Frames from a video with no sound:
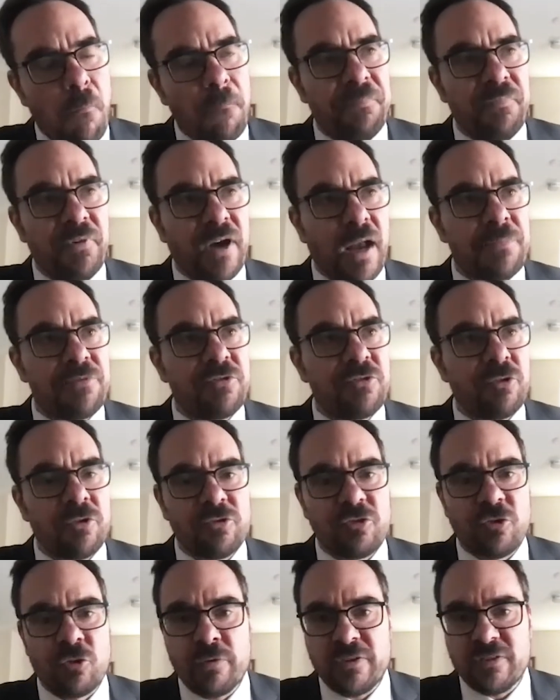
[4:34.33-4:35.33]
perhaps
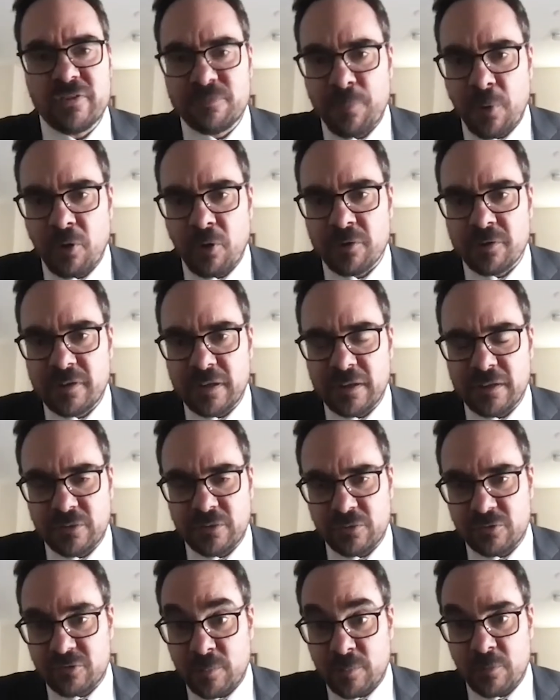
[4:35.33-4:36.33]
also responding to
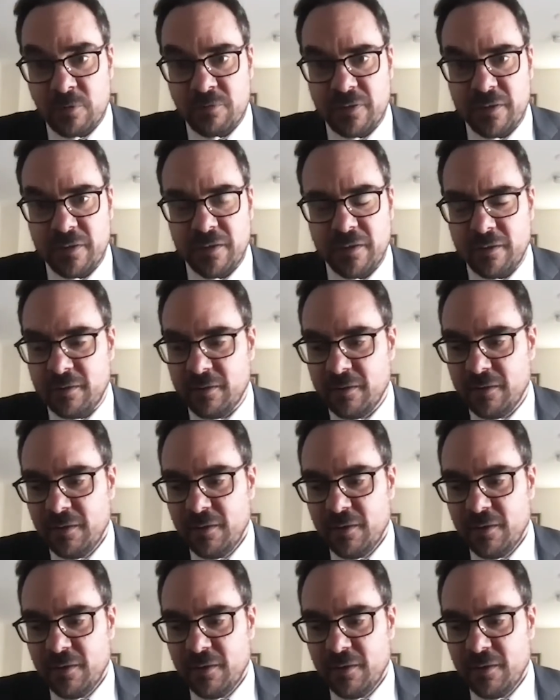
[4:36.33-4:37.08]
some of the